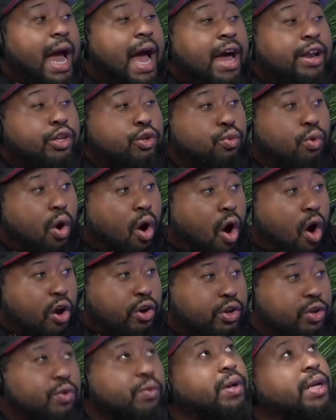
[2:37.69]
How do you
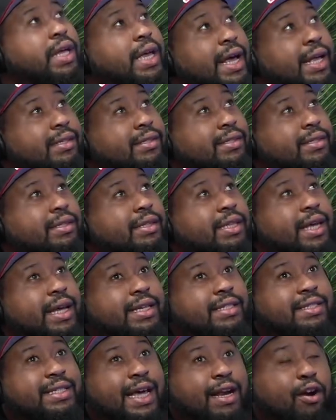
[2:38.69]
argue against
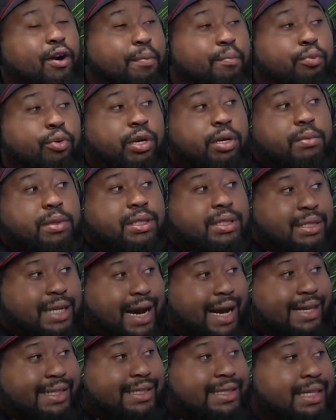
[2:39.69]
things that are pretty much
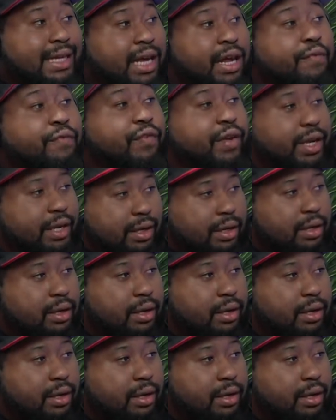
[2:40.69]
scientific?